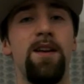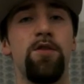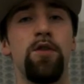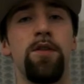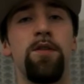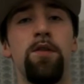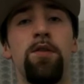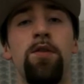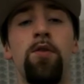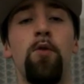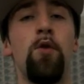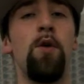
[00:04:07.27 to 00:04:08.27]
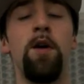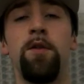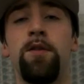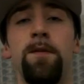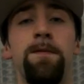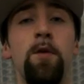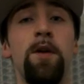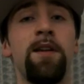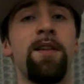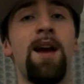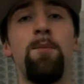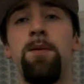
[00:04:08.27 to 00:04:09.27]
Just to throw out a few
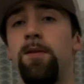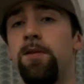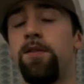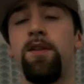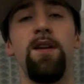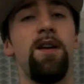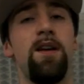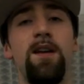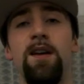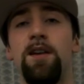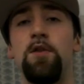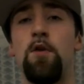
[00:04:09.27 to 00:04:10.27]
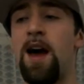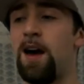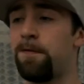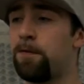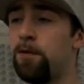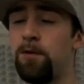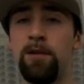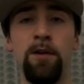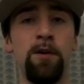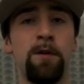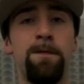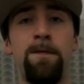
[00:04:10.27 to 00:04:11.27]
examples, you have to
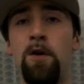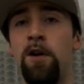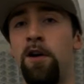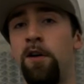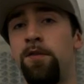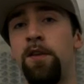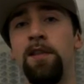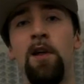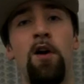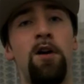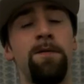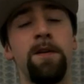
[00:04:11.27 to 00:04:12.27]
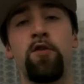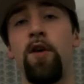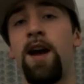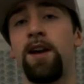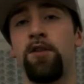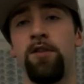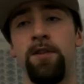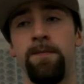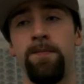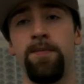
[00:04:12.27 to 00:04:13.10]
look for the law of attraction,